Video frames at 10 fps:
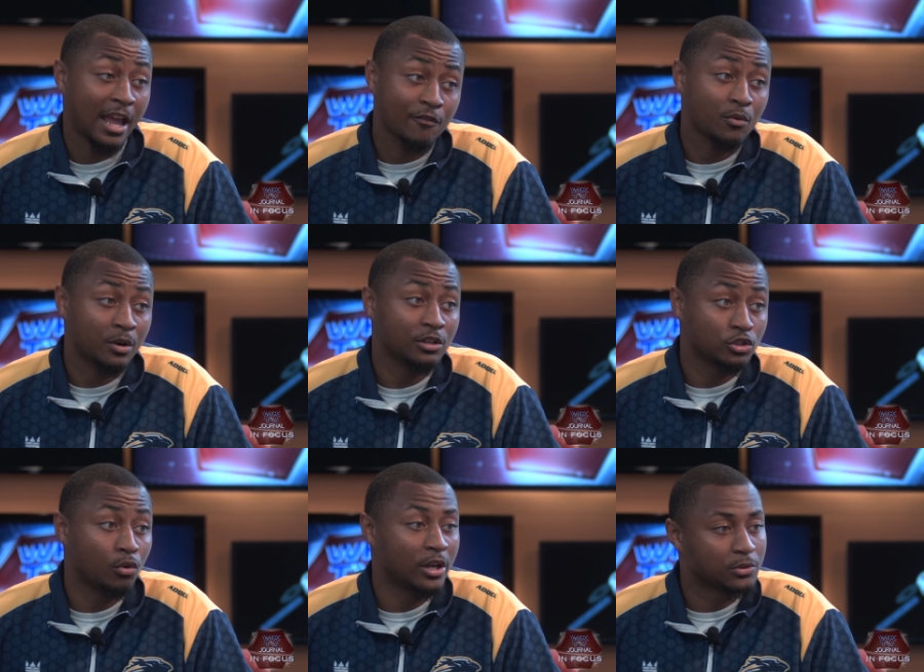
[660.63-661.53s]
everyone
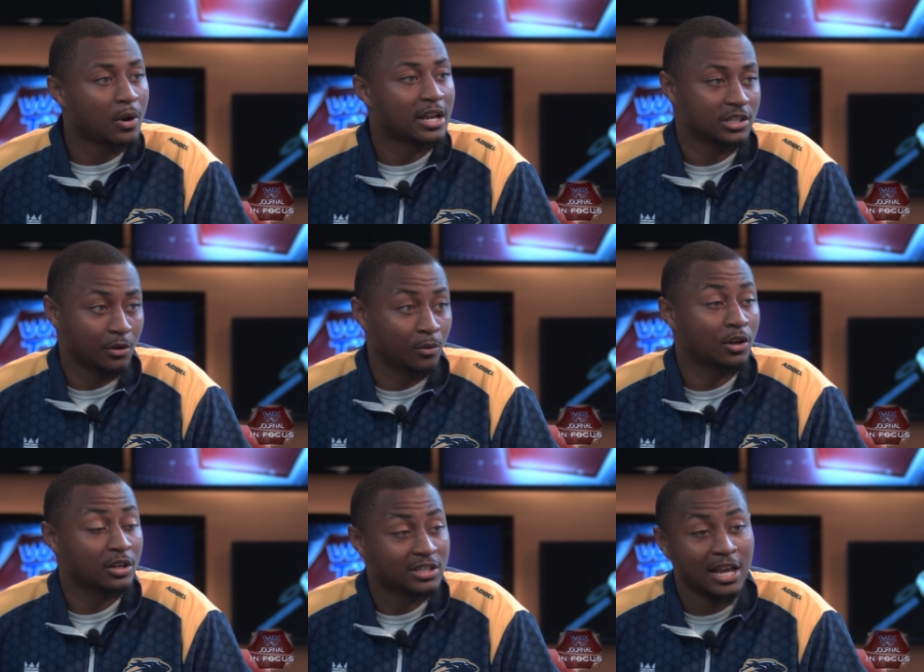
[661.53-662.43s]
enjoys watching it. We're
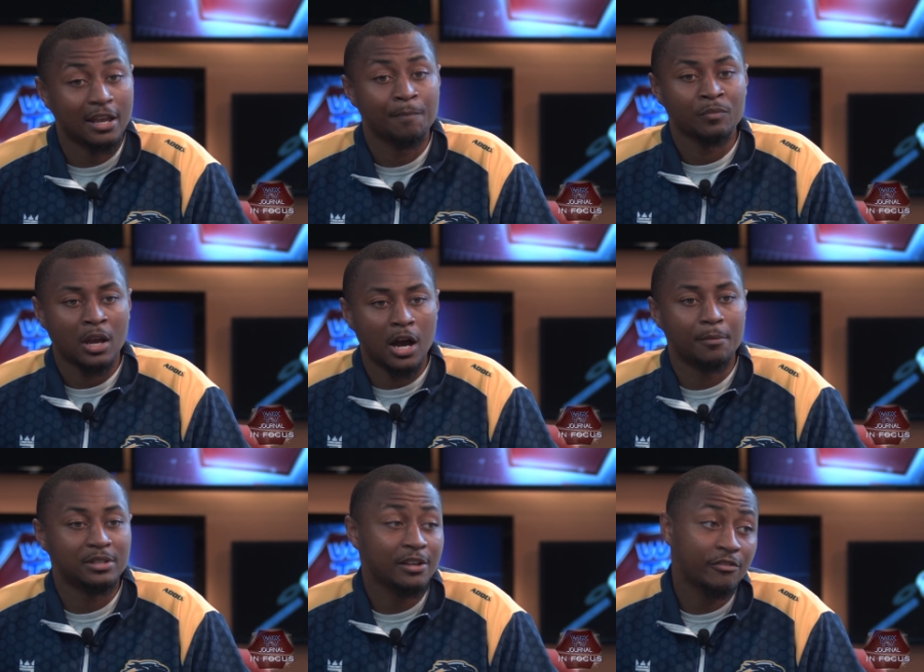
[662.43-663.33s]
going to take
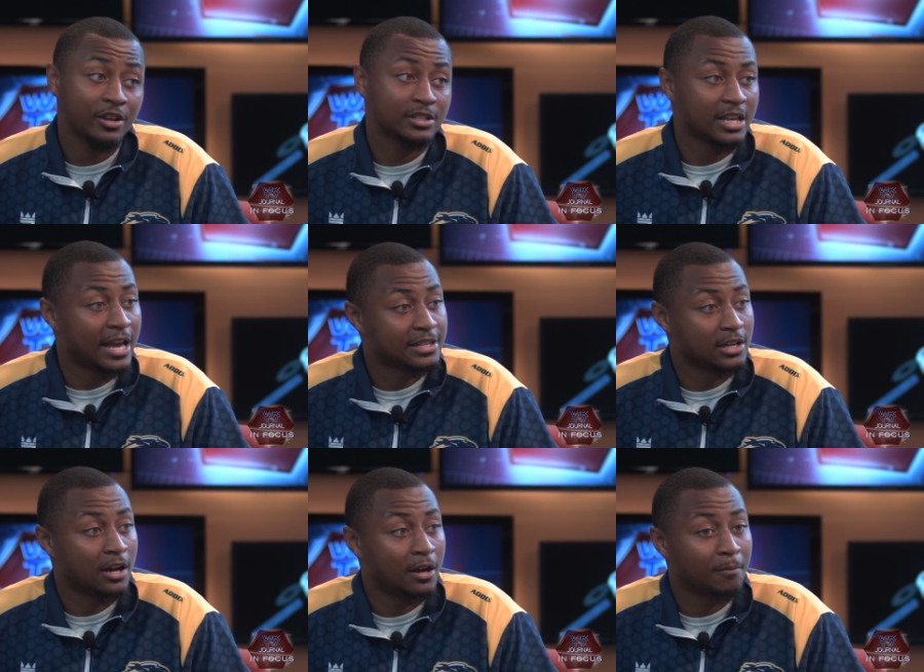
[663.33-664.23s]
um, defense as
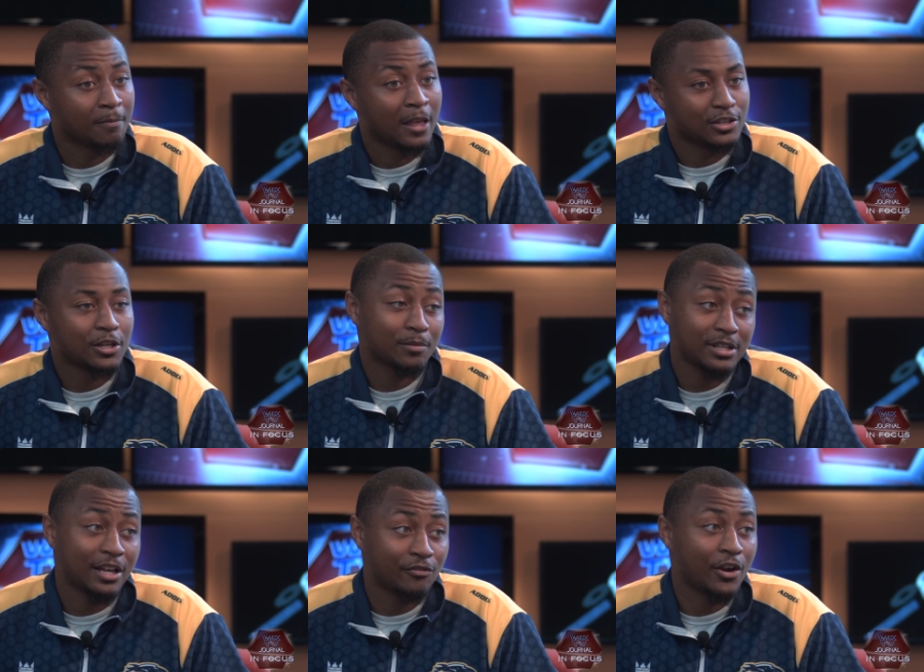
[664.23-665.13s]
um, something
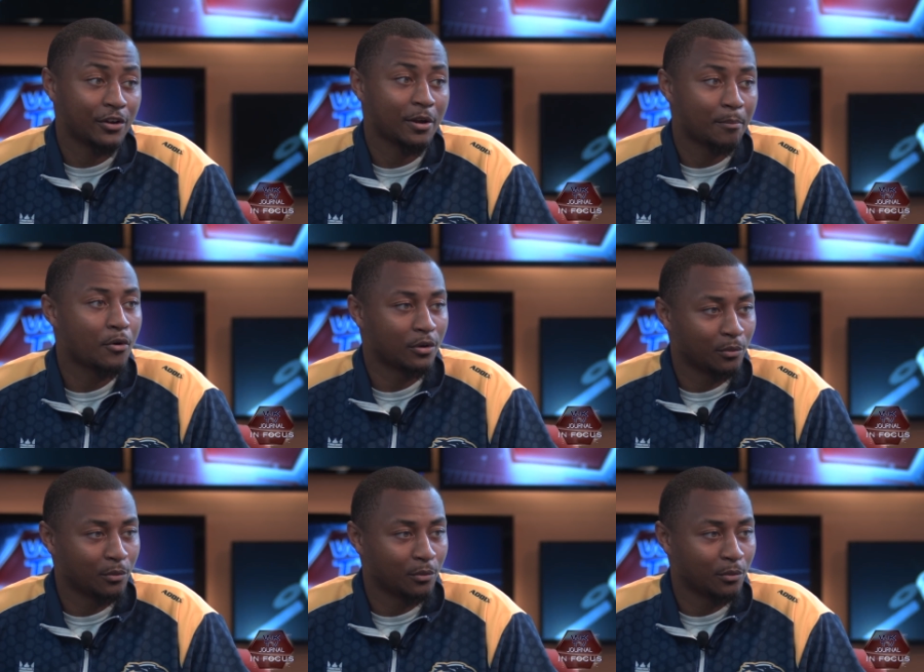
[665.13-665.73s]
that's very important.